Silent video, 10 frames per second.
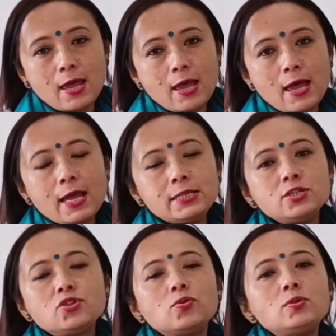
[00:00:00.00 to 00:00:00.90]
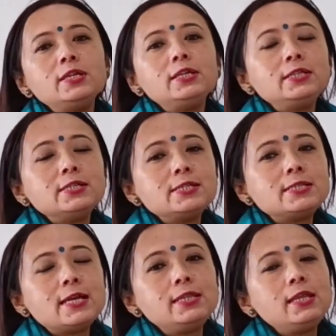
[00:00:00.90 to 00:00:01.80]
and he told the Indians
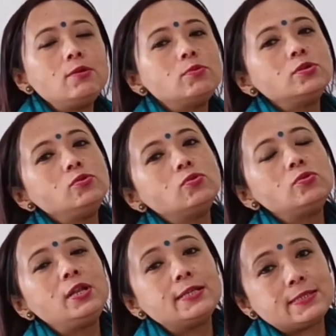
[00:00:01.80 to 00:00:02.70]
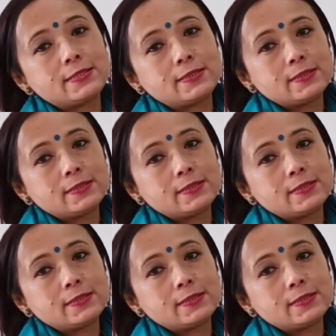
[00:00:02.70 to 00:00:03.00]
that they were no less